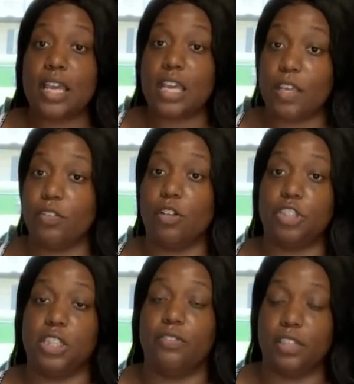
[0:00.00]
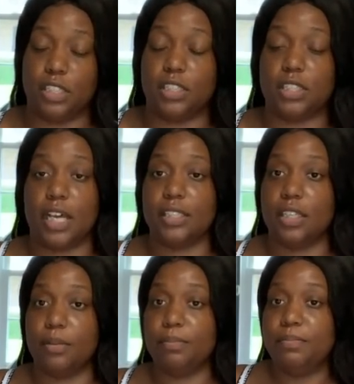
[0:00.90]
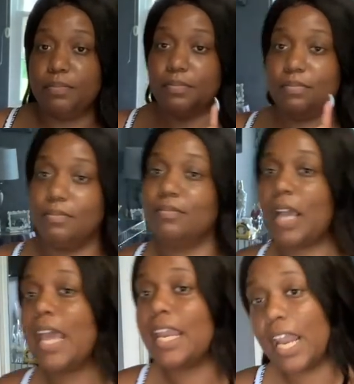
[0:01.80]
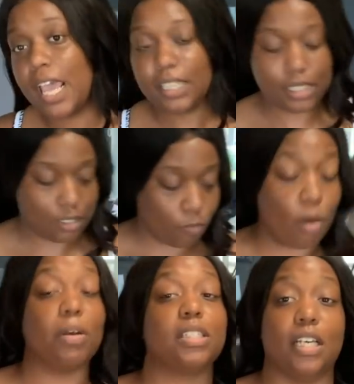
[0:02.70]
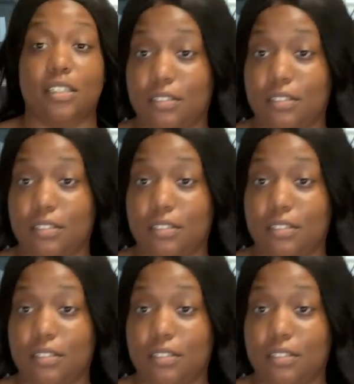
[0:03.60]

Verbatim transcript: even though she definitely needs the sides up. Next, we're almost done.